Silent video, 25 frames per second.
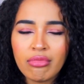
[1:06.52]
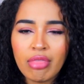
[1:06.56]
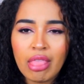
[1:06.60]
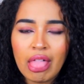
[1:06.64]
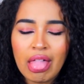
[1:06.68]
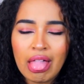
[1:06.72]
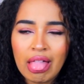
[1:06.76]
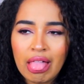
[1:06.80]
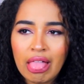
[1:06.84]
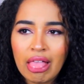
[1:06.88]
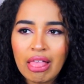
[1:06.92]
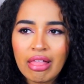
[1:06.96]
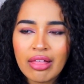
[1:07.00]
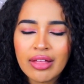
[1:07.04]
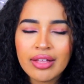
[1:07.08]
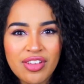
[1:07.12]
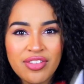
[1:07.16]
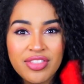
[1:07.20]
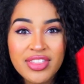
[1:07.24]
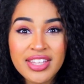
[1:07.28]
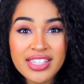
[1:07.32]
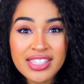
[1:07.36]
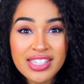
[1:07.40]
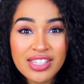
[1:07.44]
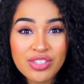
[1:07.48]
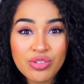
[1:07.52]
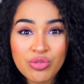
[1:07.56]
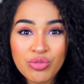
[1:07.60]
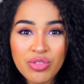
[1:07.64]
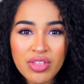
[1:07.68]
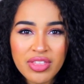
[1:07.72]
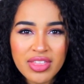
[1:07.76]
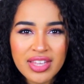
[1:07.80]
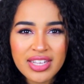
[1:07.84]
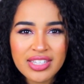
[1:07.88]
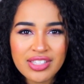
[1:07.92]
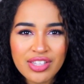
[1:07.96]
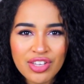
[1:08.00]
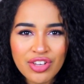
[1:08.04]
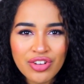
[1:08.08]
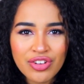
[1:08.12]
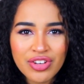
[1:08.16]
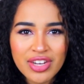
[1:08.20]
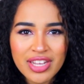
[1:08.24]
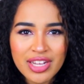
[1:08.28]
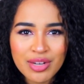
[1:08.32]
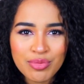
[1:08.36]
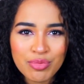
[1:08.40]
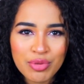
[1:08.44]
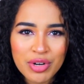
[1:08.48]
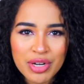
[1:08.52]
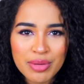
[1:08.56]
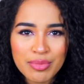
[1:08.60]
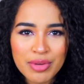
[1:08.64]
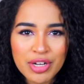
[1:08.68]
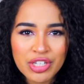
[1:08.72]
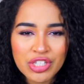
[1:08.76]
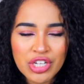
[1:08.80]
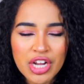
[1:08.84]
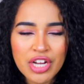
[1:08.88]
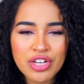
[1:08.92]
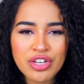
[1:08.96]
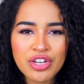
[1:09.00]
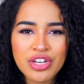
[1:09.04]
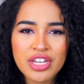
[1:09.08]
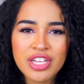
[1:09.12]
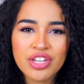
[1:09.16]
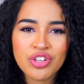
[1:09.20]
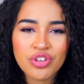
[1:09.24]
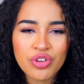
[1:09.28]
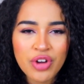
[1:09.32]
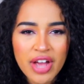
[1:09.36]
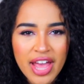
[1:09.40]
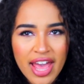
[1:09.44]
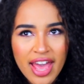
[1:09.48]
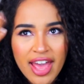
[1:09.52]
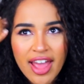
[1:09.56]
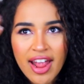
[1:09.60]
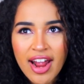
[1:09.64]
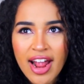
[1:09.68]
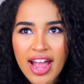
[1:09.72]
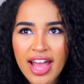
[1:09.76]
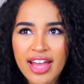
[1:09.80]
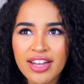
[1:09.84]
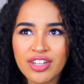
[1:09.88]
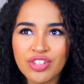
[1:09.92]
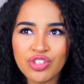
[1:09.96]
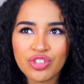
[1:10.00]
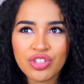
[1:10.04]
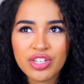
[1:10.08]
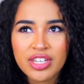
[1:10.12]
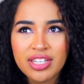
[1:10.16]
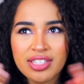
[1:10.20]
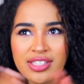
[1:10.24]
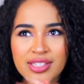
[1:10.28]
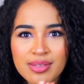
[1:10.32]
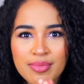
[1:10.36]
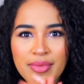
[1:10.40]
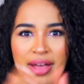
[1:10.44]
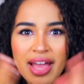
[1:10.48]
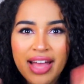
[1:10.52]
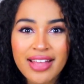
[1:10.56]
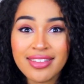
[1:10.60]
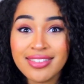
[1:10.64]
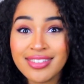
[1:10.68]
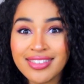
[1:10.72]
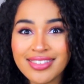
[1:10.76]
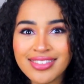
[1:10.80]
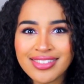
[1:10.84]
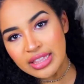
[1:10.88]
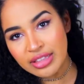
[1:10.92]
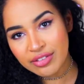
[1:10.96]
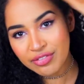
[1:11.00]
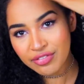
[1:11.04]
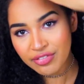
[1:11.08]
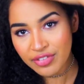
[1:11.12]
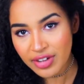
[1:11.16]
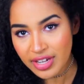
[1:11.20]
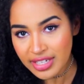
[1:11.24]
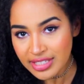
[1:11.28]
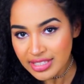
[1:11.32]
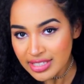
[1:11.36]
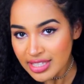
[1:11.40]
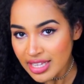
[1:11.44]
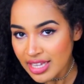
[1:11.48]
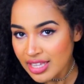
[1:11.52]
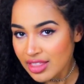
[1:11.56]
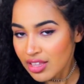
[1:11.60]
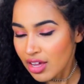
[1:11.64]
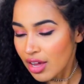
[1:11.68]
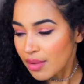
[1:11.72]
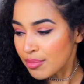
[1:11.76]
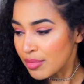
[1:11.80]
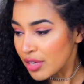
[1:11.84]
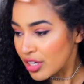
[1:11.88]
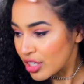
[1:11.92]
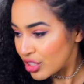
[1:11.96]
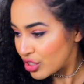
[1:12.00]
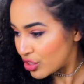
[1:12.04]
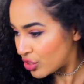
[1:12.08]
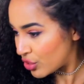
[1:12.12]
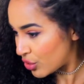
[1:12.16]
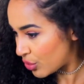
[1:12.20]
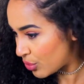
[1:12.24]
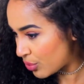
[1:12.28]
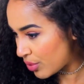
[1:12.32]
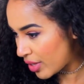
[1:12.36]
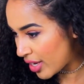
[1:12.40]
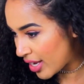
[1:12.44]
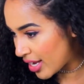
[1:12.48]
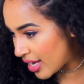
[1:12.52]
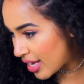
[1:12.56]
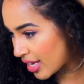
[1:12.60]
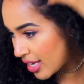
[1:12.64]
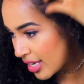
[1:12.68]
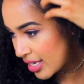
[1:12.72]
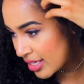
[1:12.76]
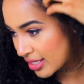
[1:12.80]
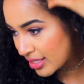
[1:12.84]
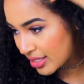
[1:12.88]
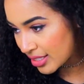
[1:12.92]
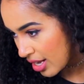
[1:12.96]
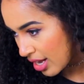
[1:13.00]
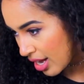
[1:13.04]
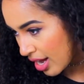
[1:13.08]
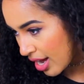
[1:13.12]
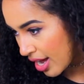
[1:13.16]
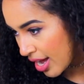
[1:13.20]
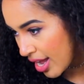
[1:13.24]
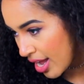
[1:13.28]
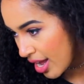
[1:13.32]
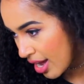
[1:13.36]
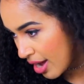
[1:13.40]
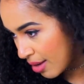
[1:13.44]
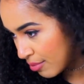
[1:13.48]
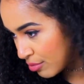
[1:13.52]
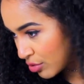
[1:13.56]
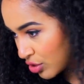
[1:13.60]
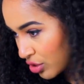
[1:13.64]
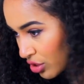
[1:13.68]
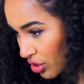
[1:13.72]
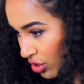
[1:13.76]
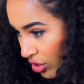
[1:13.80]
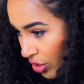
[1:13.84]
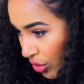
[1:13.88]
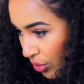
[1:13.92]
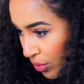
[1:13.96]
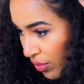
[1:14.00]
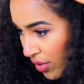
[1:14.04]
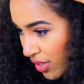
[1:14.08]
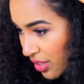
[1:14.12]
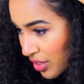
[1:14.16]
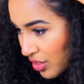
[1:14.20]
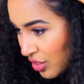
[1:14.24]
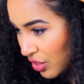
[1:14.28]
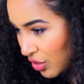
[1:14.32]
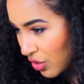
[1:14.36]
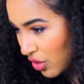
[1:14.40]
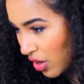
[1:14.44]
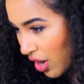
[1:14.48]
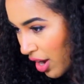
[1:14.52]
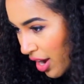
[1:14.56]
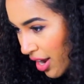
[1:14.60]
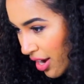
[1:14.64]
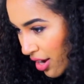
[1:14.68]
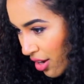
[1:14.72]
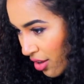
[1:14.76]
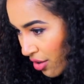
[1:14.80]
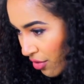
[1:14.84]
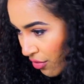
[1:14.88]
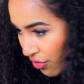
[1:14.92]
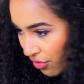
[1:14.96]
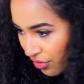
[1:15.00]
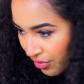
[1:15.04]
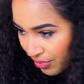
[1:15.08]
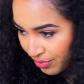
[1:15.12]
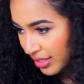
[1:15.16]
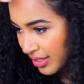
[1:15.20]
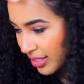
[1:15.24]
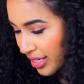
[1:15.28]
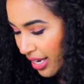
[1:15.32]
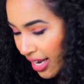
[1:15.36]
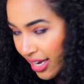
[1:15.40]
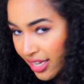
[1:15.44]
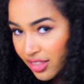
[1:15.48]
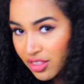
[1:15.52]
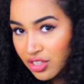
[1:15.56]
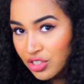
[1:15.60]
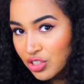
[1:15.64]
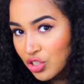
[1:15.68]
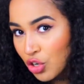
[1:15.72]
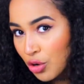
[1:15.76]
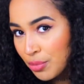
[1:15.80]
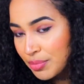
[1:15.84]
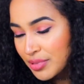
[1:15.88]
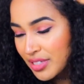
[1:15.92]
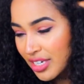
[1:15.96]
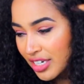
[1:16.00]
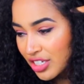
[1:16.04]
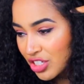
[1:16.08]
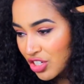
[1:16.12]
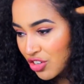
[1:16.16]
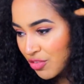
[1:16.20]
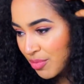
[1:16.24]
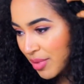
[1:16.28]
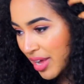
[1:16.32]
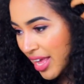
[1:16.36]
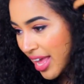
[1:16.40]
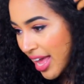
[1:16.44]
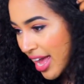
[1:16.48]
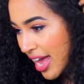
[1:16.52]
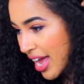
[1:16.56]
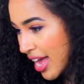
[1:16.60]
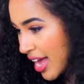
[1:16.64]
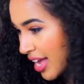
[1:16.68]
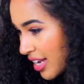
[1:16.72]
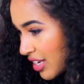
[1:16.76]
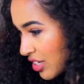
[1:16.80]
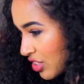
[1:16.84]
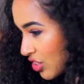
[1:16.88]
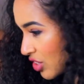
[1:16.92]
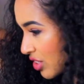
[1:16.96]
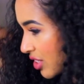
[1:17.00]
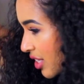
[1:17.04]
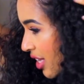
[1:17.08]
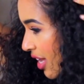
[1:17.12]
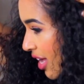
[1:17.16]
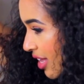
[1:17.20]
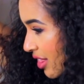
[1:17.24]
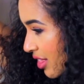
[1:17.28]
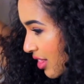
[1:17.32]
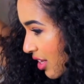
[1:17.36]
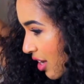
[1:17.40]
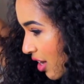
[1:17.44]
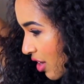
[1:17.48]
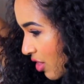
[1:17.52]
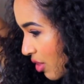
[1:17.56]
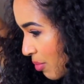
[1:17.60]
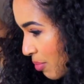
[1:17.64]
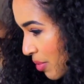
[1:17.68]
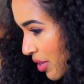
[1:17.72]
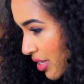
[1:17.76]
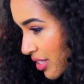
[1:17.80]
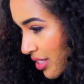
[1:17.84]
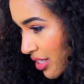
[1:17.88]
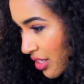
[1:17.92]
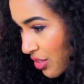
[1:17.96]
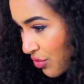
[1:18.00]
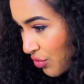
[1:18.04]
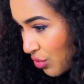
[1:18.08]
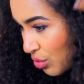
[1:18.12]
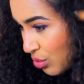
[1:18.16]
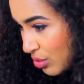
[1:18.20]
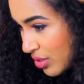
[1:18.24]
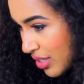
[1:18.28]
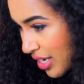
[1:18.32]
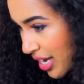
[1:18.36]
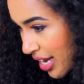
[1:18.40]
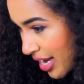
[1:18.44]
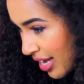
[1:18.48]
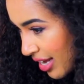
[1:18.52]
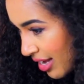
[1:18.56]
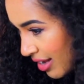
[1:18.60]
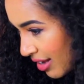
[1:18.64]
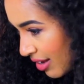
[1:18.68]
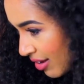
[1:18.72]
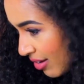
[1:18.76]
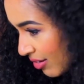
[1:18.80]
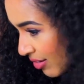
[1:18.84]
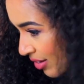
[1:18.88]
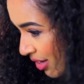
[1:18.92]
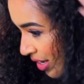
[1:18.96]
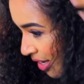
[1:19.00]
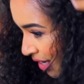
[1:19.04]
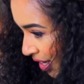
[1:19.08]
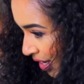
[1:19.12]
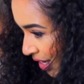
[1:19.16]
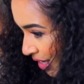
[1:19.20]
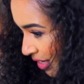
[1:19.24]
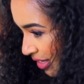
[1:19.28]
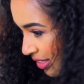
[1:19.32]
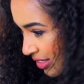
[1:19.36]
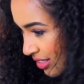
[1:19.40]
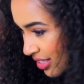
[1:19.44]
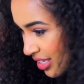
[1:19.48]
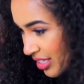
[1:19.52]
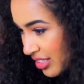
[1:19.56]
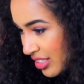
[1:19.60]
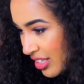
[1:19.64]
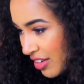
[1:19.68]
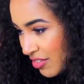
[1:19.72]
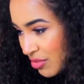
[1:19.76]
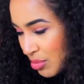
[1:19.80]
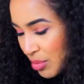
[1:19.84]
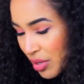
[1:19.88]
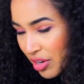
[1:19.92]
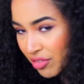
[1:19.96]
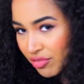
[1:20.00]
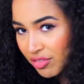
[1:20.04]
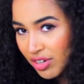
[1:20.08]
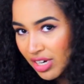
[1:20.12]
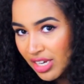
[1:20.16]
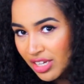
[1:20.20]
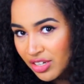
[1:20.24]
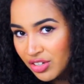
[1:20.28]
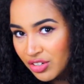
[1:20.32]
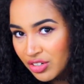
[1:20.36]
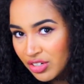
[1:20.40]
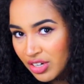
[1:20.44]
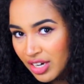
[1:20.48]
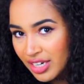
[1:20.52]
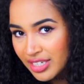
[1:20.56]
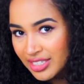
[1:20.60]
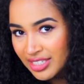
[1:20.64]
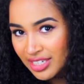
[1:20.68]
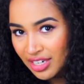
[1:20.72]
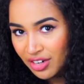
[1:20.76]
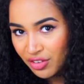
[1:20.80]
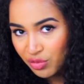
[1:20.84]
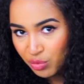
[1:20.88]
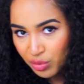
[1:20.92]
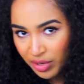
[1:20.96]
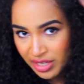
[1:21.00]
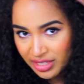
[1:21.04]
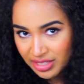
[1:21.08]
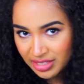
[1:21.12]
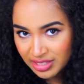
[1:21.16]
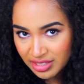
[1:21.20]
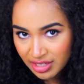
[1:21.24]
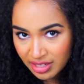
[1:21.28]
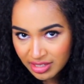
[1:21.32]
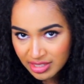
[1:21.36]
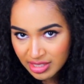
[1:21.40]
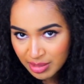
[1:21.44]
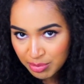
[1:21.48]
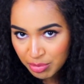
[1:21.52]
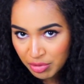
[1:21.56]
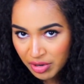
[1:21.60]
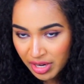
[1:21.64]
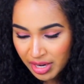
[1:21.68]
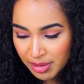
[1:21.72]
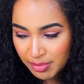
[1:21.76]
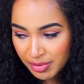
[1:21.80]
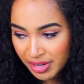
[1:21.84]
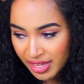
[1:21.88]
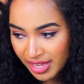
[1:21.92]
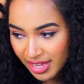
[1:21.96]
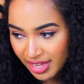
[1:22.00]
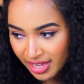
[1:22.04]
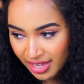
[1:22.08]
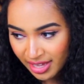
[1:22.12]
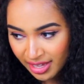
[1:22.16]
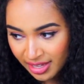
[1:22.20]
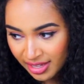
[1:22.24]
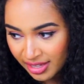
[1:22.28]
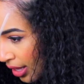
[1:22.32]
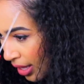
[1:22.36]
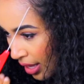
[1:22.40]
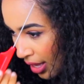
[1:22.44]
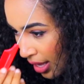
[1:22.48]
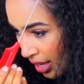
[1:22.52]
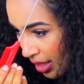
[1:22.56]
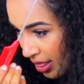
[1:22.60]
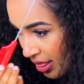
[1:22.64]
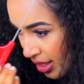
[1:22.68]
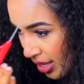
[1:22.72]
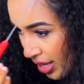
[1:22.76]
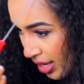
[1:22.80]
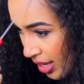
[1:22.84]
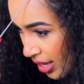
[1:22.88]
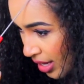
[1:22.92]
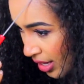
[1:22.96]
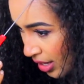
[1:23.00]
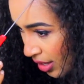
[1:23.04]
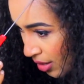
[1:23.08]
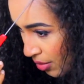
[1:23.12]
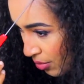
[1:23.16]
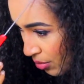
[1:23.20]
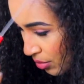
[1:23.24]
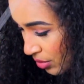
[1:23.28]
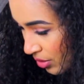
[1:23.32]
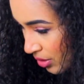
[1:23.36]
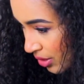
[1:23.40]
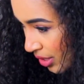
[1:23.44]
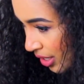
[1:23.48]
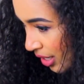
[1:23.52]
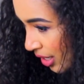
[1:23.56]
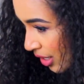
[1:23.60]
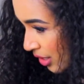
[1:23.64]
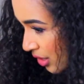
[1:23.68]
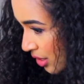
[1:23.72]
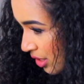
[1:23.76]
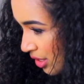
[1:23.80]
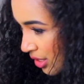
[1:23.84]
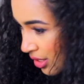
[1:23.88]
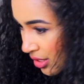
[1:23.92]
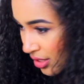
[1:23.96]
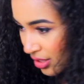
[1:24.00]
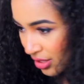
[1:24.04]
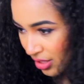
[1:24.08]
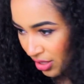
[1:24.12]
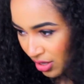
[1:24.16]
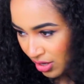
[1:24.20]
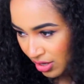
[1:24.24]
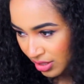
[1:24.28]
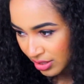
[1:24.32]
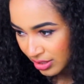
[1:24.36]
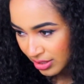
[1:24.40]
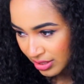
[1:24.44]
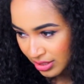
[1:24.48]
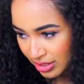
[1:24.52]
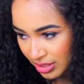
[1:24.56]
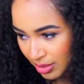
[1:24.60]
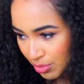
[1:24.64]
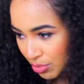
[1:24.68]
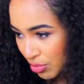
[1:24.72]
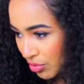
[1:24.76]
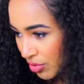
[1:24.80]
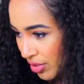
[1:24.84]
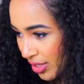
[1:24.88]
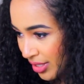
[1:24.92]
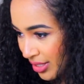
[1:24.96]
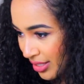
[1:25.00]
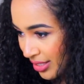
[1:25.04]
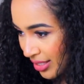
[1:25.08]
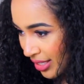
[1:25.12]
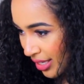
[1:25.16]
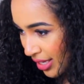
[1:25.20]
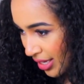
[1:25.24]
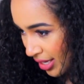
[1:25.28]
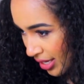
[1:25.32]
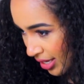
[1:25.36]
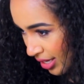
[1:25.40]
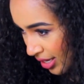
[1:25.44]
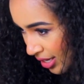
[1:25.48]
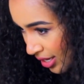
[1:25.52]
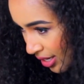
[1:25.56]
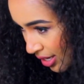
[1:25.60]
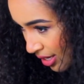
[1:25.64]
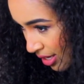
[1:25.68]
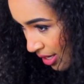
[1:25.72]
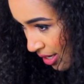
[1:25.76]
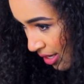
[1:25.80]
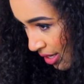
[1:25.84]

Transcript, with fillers: this is all the things that you need pretty much and you need your hair and you need some hats. The first thing that I'm going to do is I am just going to kind of take the top section of my head and just let the other pieces fall down because this gives me a really good idea of where to start separating my hair. And then I want to actually start separating,